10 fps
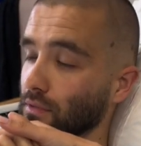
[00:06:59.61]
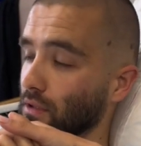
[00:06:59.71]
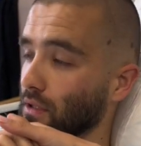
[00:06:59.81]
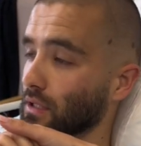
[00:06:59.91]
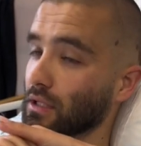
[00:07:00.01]

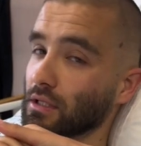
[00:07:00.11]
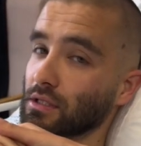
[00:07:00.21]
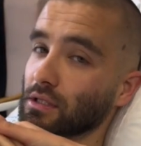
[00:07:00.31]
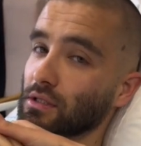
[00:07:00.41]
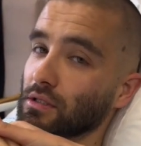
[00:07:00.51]
Hi guys,
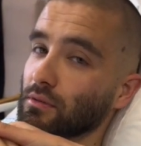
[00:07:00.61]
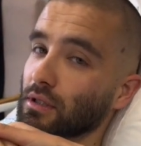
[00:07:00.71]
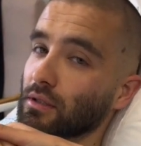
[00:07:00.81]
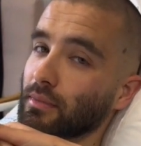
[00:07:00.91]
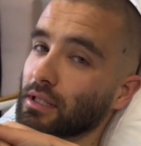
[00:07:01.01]

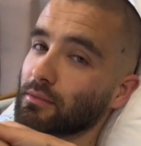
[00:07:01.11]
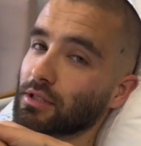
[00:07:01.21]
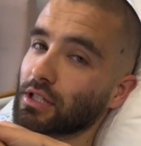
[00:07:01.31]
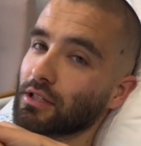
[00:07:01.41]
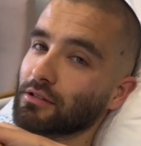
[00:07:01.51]
welcome back to my
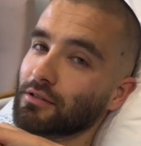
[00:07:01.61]
channel.